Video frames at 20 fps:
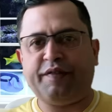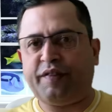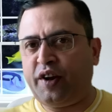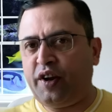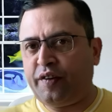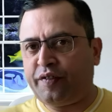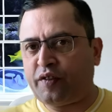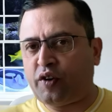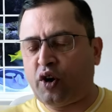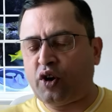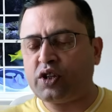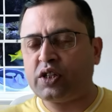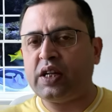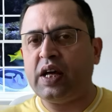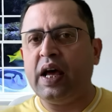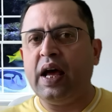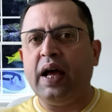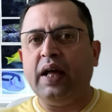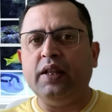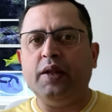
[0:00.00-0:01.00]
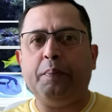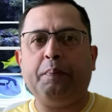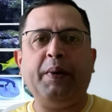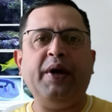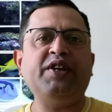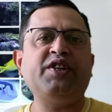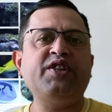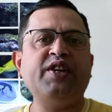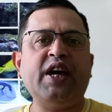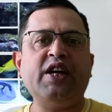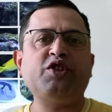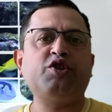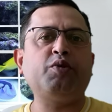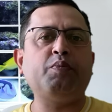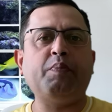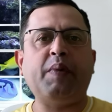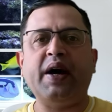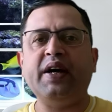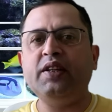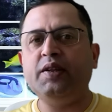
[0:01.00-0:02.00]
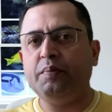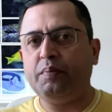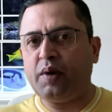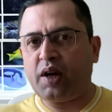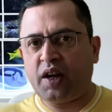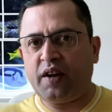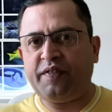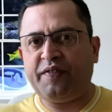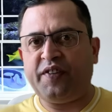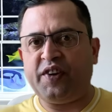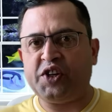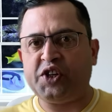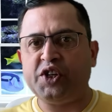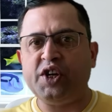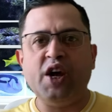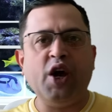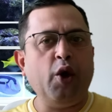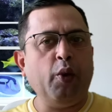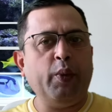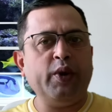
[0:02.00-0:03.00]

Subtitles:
free of cost, the patient has to buy the murrel fish,